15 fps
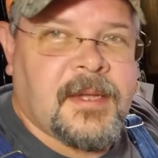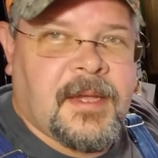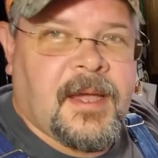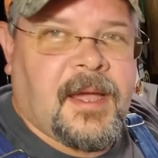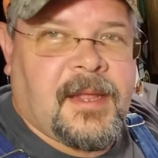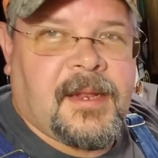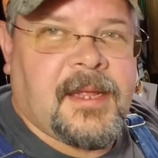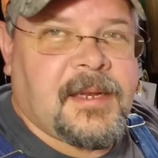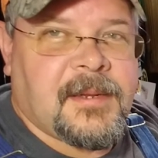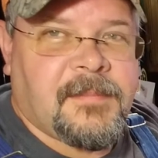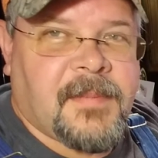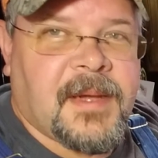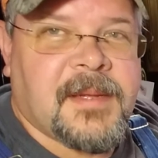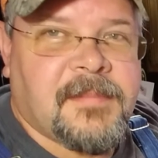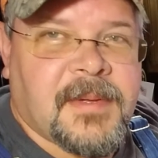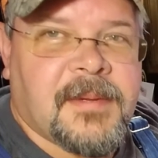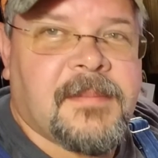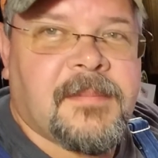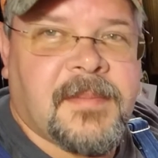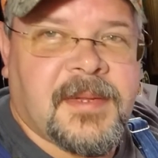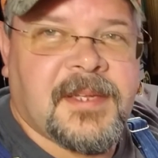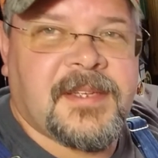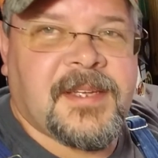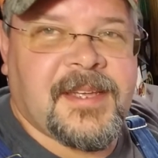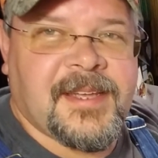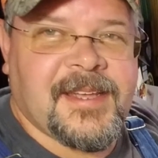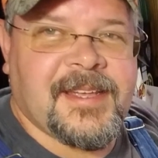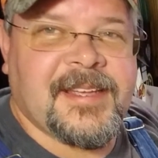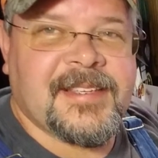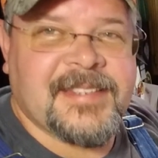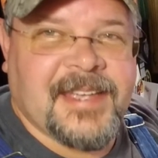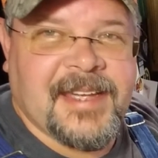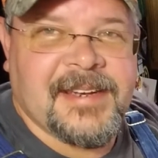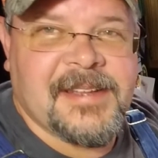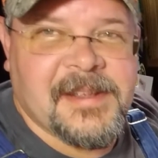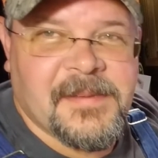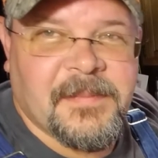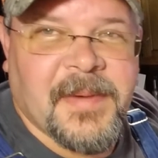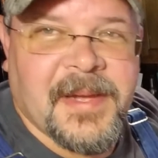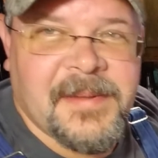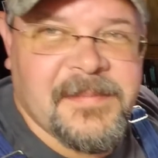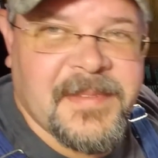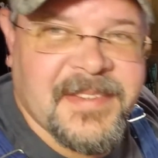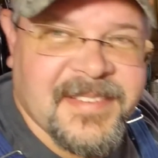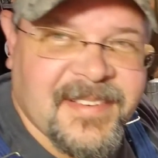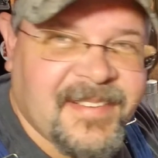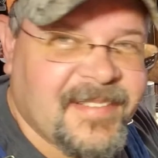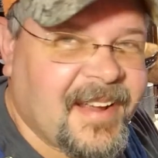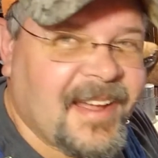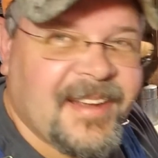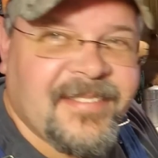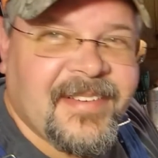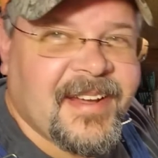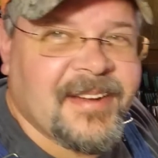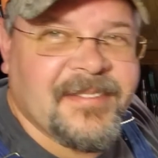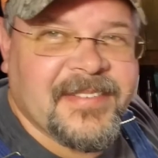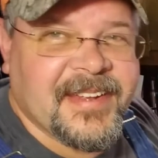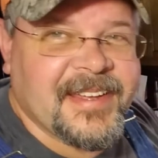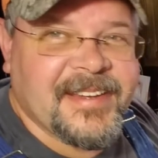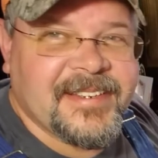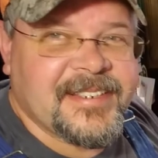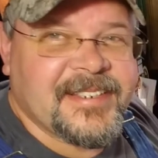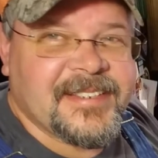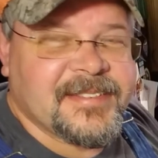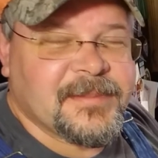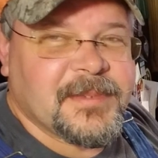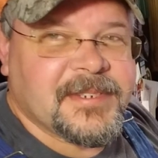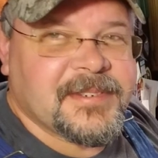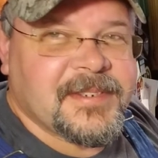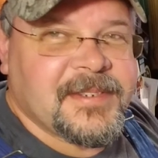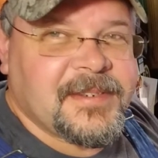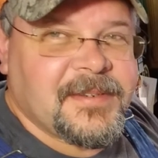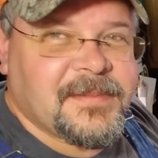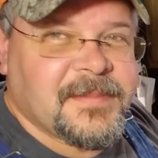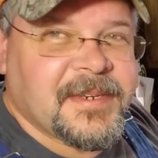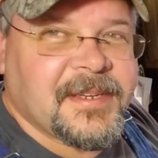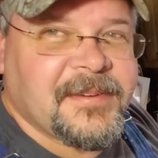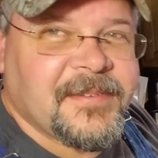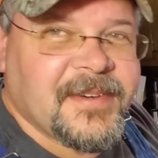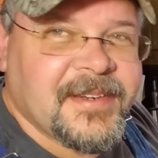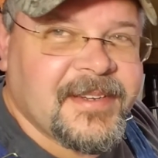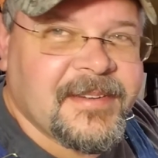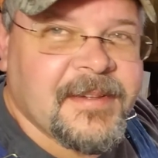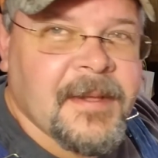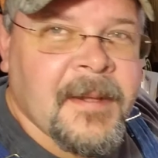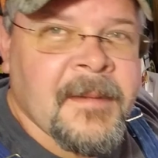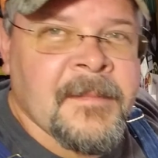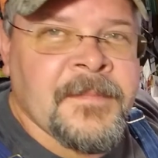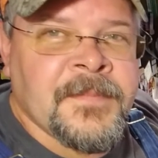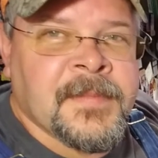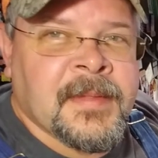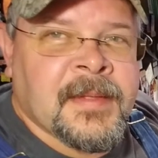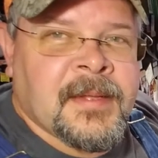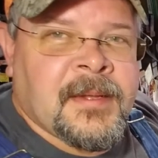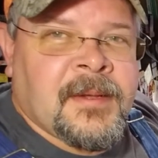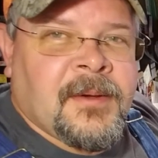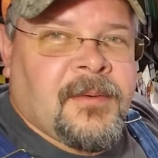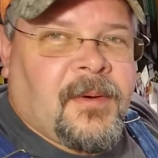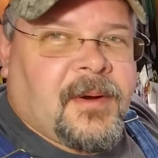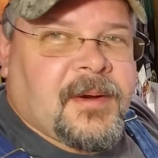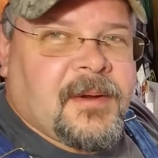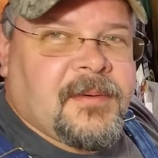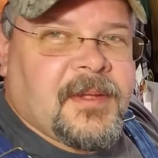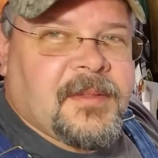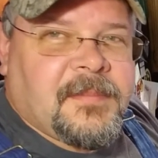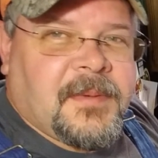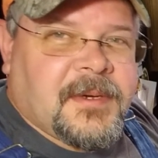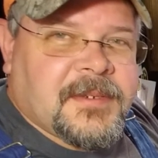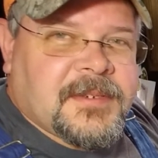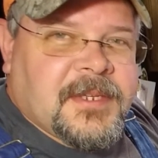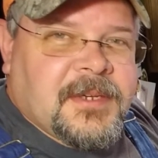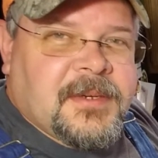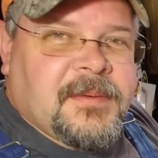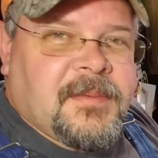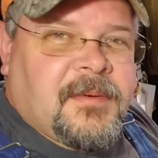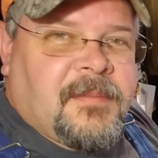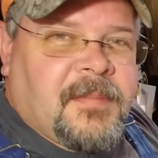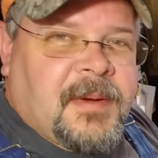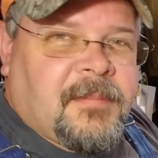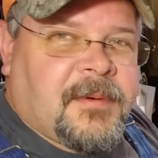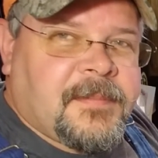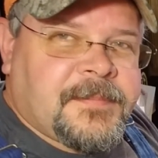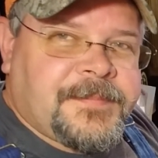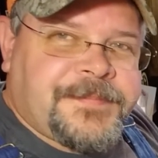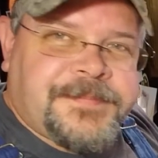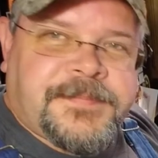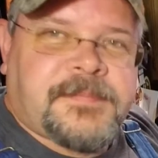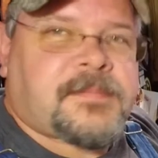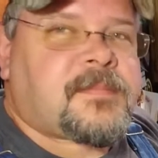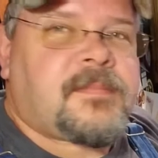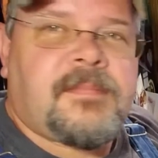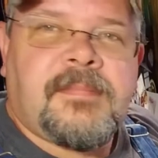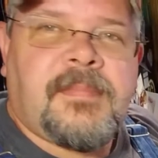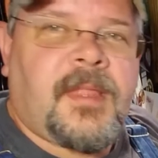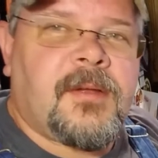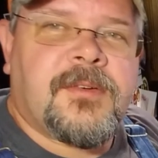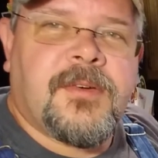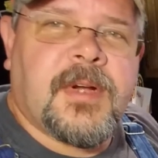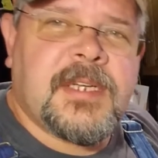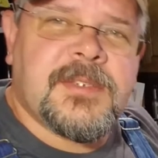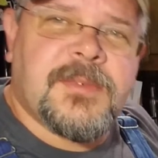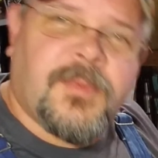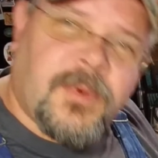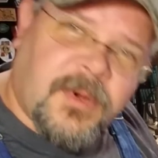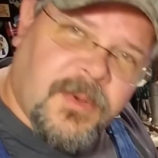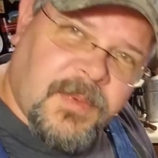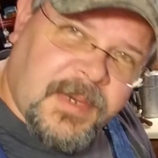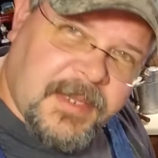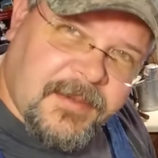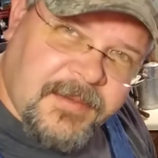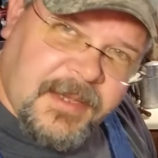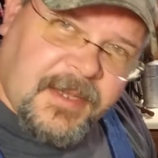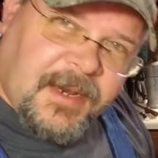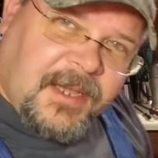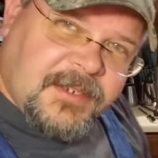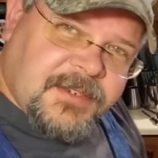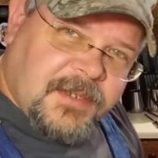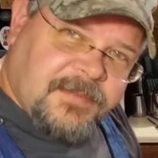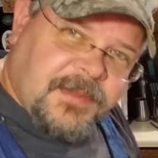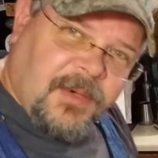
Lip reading: he didn't make me, but his antics made me start. I had to write them down. He did some of the stuff, but anyway, working on other books too. But remember, crazy world we live in, a lot of stuff going